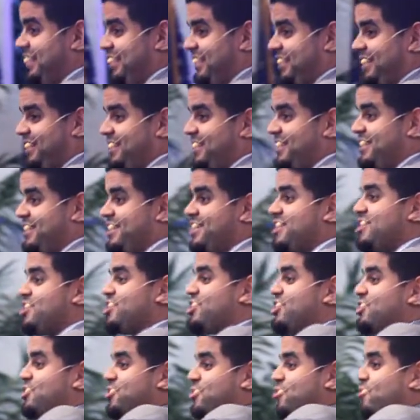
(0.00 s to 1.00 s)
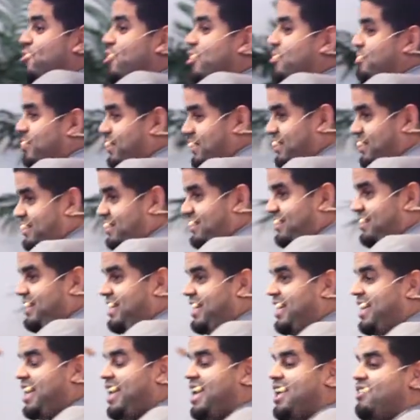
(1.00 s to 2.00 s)
did to the woman
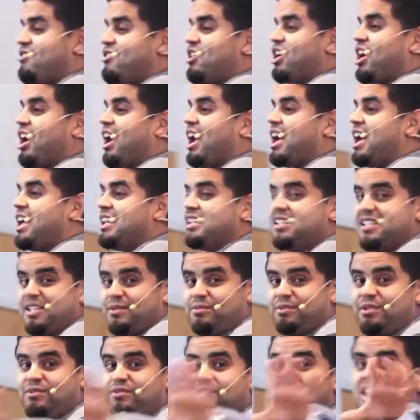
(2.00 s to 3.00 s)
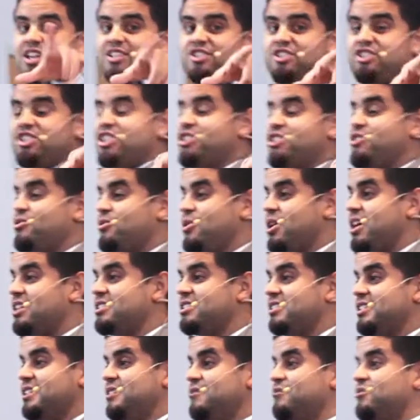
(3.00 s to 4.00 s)
in the concept of God's
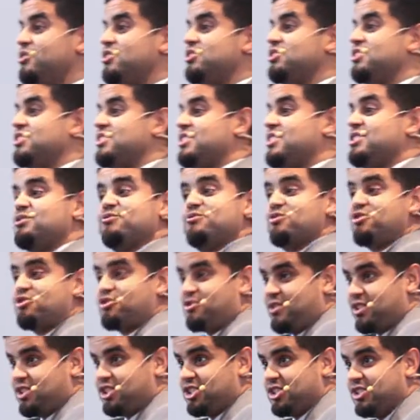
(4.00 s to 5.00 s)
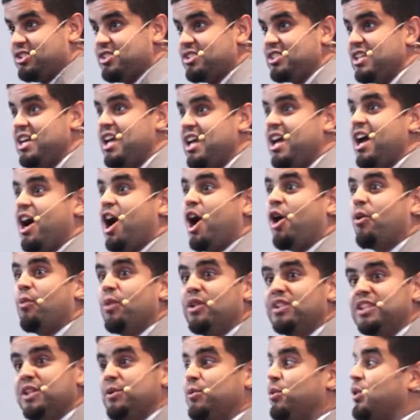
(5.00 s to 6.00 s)
generosity versus his restrictions
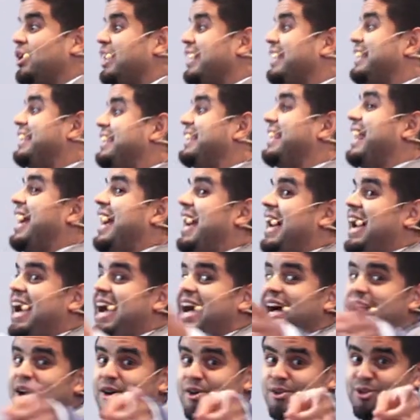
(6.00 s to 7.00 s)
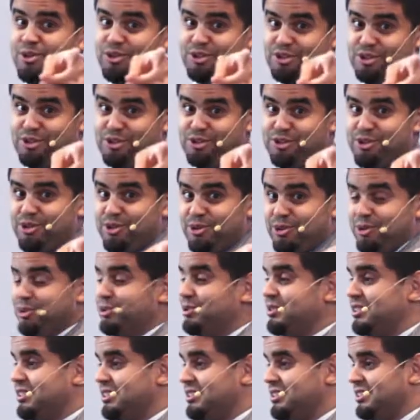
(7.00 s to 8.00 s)
on what they were allowed to
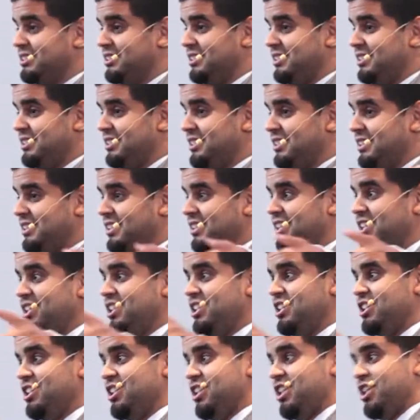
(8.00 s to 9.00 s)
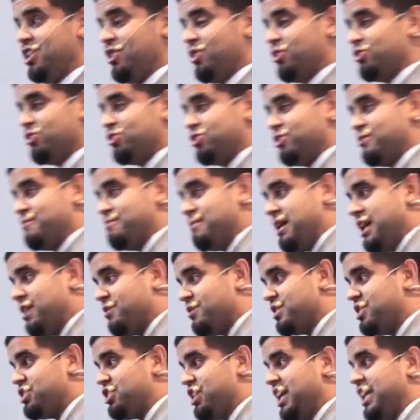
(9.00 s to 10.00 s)
do, he goes to
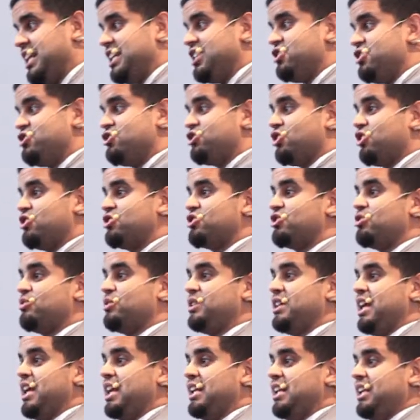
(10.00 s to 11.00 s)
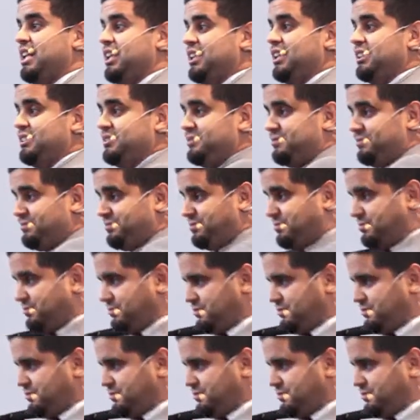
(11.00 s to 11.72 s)
marriage and he starts creating